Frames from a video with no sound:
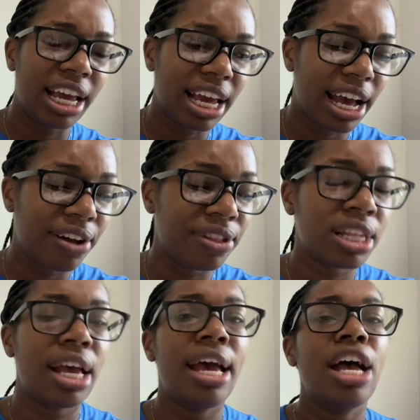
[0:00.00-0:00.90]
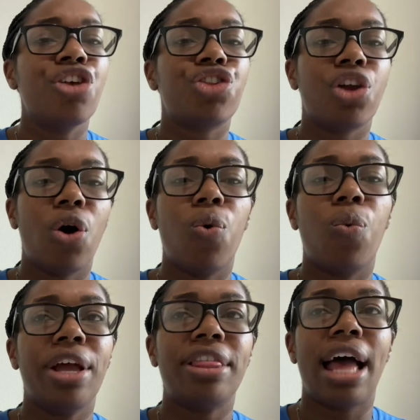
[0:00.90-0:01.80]
accounts. So
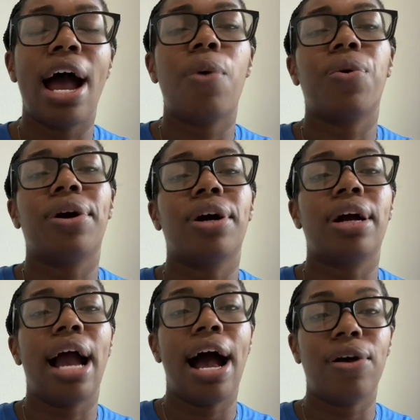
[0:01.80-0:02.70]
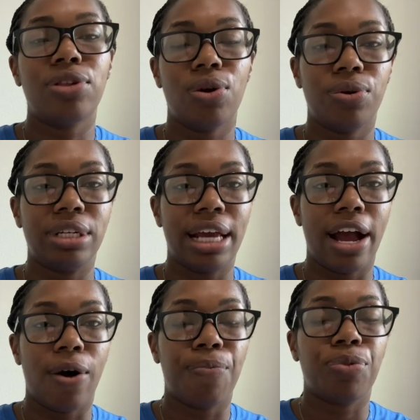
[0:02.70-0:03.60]
with our household
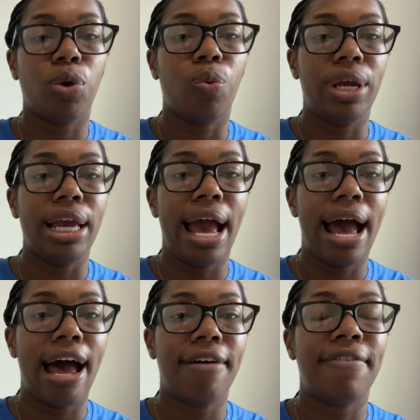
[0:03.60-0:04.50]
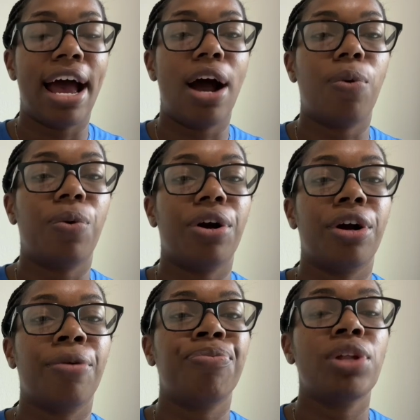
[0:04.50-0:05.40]
account, we have
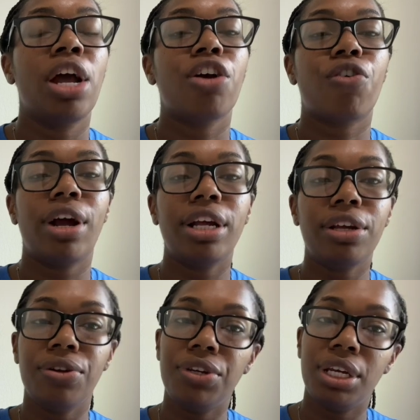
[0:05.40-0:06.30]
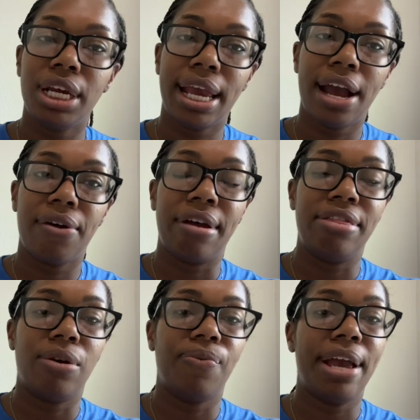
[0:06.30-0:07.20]
our credit union account,
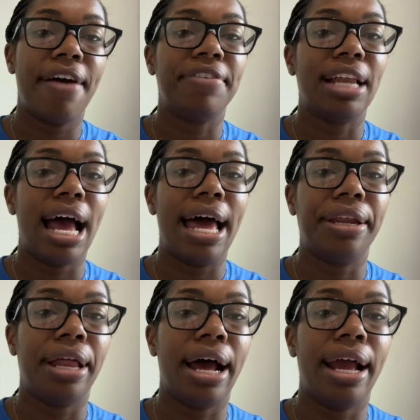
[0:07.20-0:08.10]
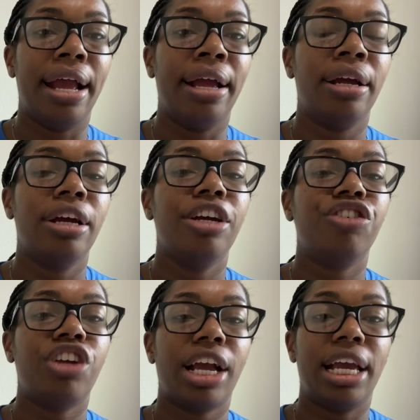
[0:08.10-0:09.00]
and then we have an Ally
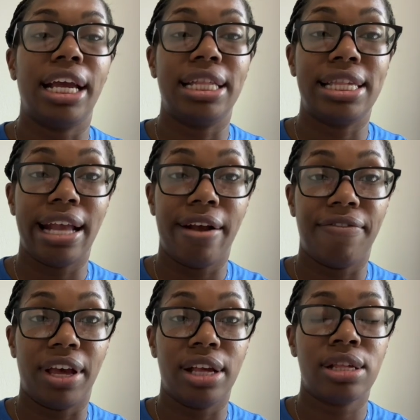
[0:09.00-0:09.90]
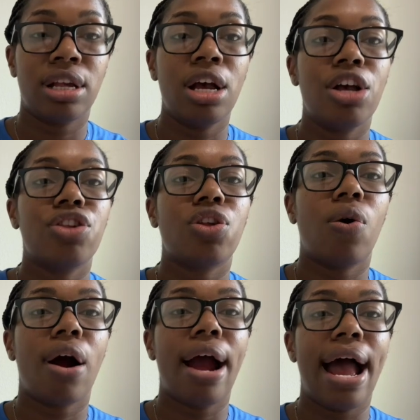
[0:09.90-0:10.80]
checking and savings.
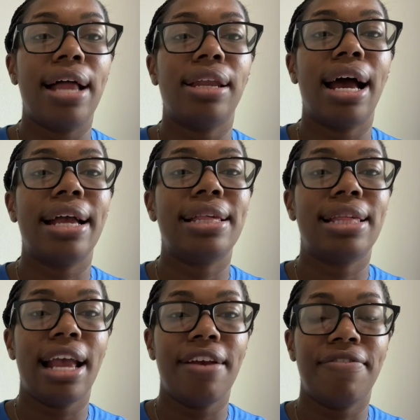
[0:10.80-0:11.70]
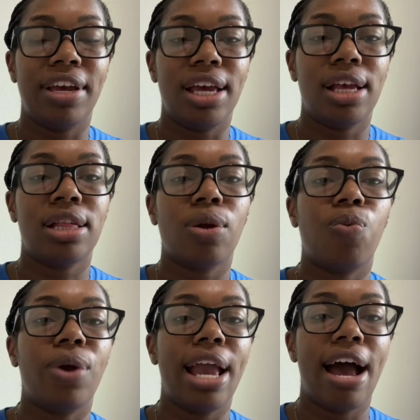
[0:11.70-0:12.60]
So our Ally savings,
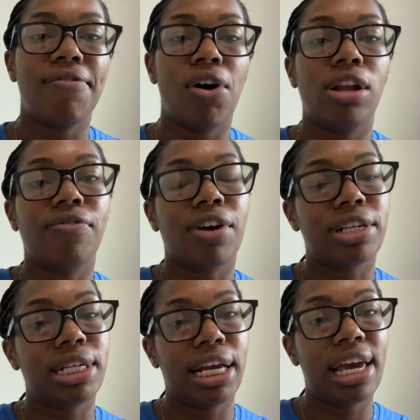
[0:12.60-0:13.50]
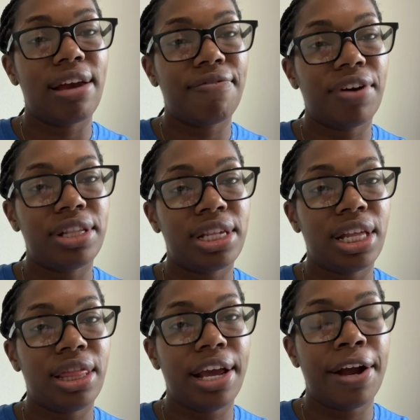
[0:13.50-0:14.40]
we have all of our sinking funds
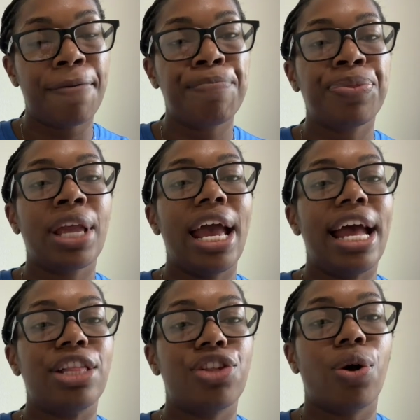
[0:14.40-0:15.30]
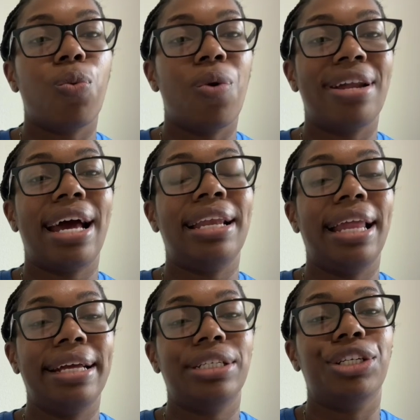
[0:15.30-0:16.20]
in there. And so what I
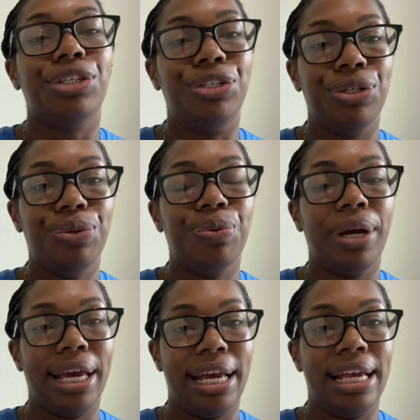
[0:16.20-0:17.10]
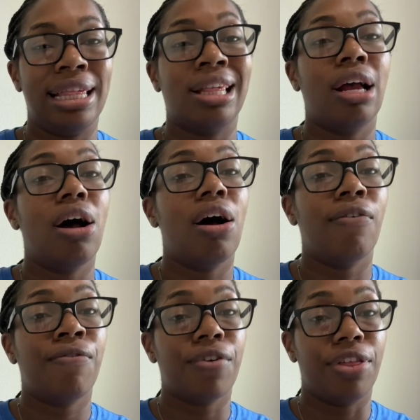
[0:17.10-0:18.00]
like to do is,
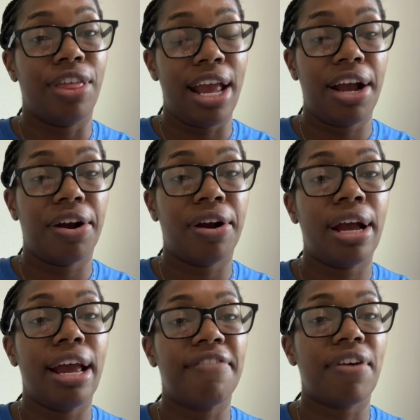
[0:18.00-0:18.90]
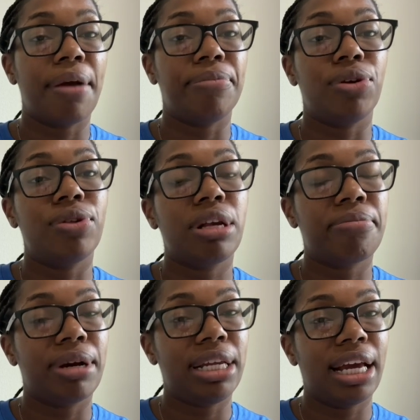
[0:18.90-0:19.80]
for there, if I'm using
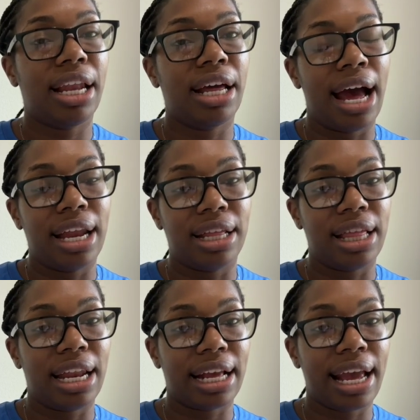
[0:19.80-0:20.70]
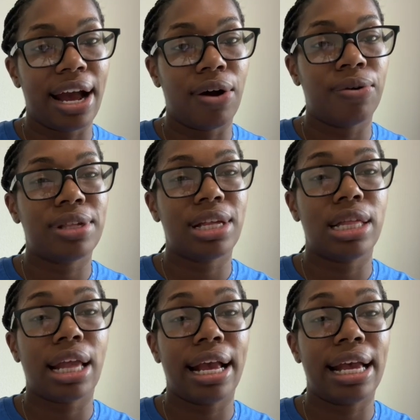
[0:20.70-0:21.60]
money out of that account,
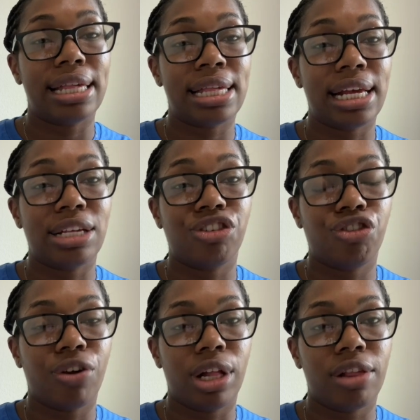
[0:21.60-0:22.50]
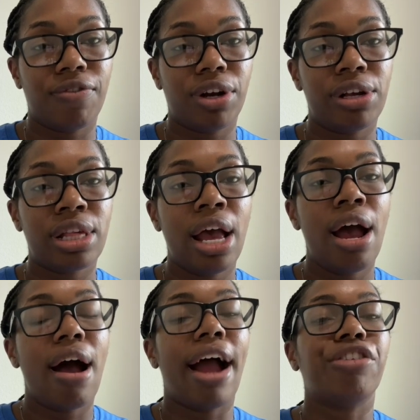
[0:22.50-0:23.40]
since I get 6 transfers,
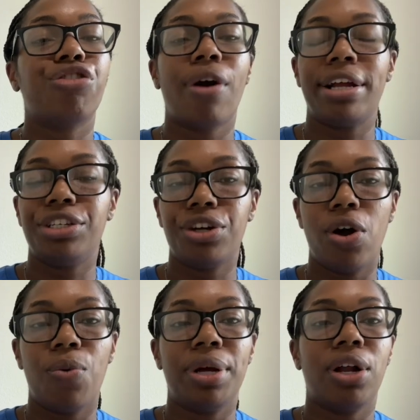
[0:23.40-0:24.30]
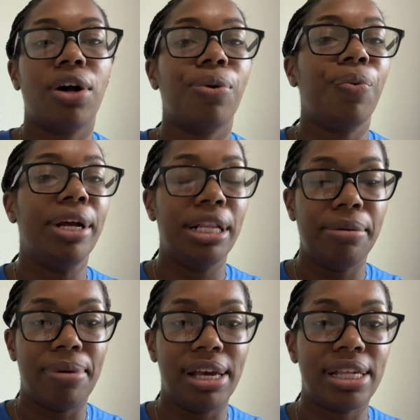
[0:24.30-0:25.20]
I try to go in on a weekly
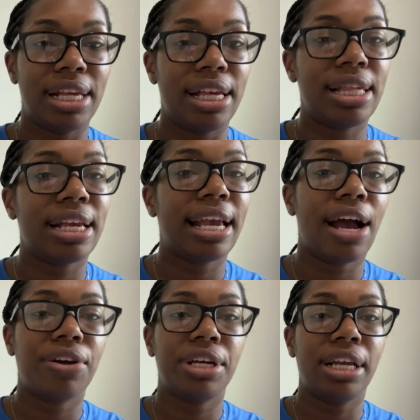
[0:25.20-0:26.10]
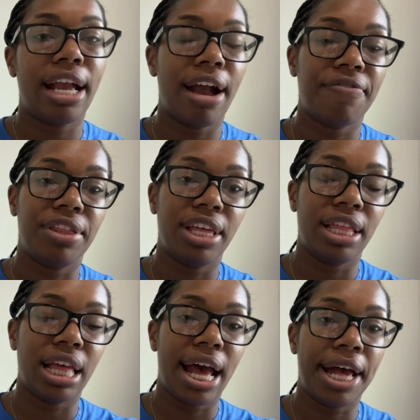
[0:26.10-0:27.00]
basis, calculate
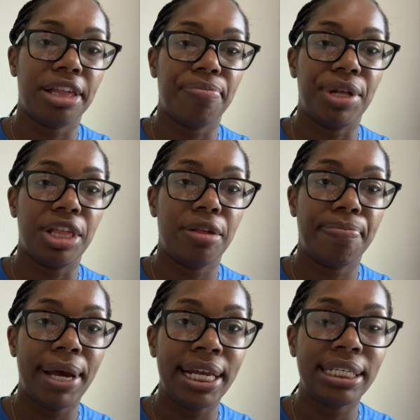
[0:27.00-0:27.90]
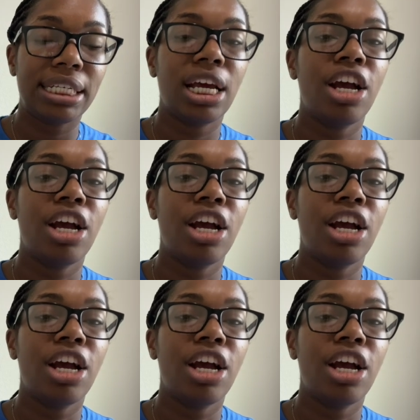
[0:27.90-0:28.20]
everything that has been spent,